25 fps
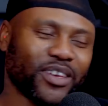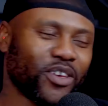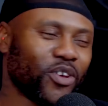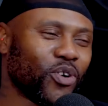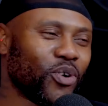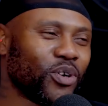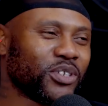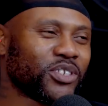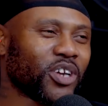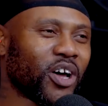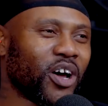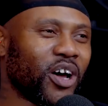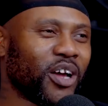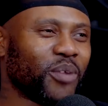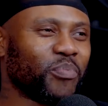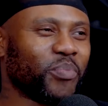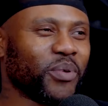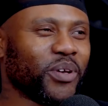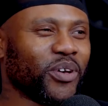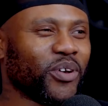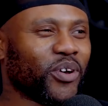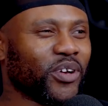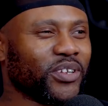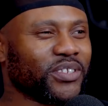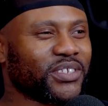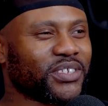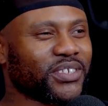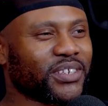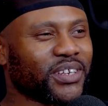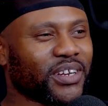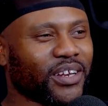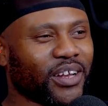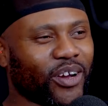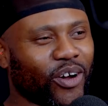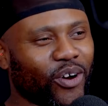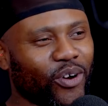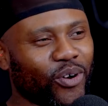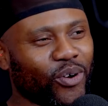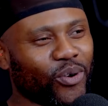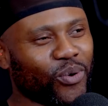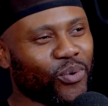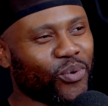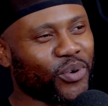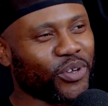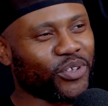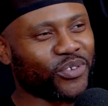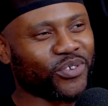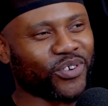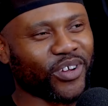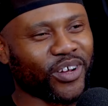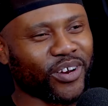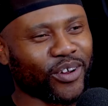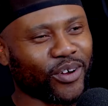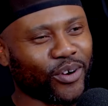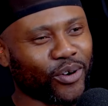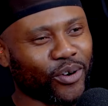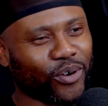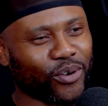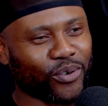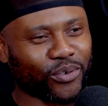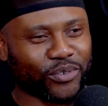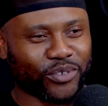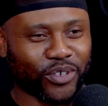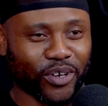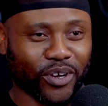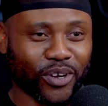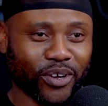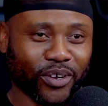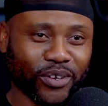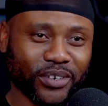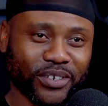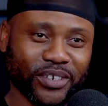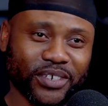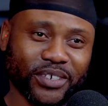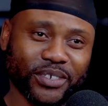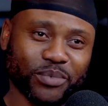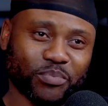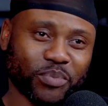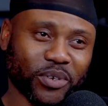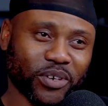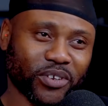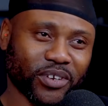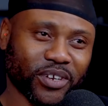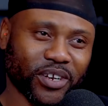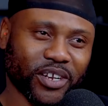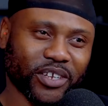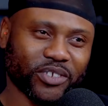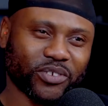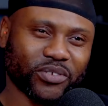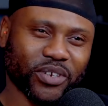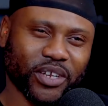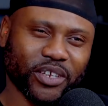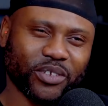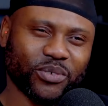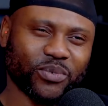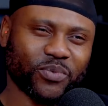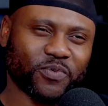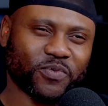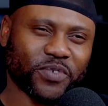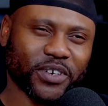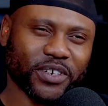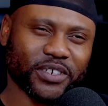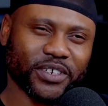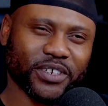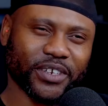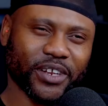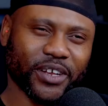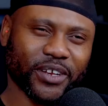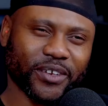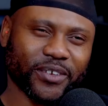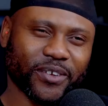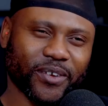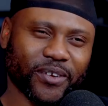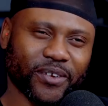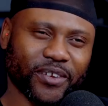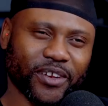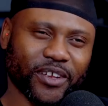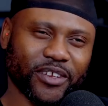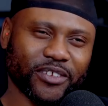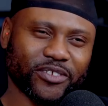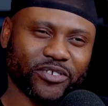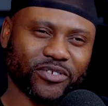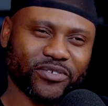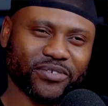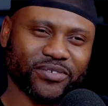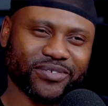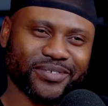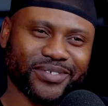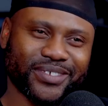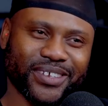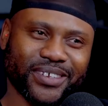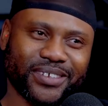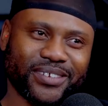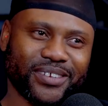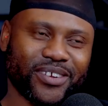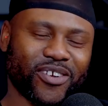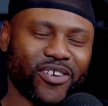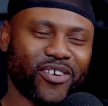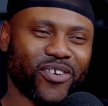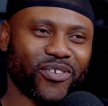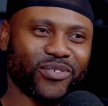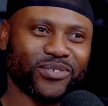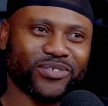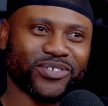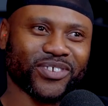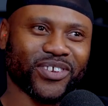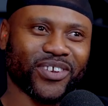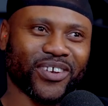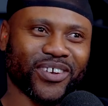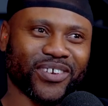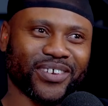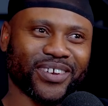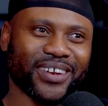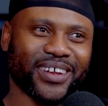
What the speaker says: Yo, it's hard being considered a hoe when you're not a hoe, dog. Niggas be looking at you like, you fucking that girl, ain't you? It's like, no, dog.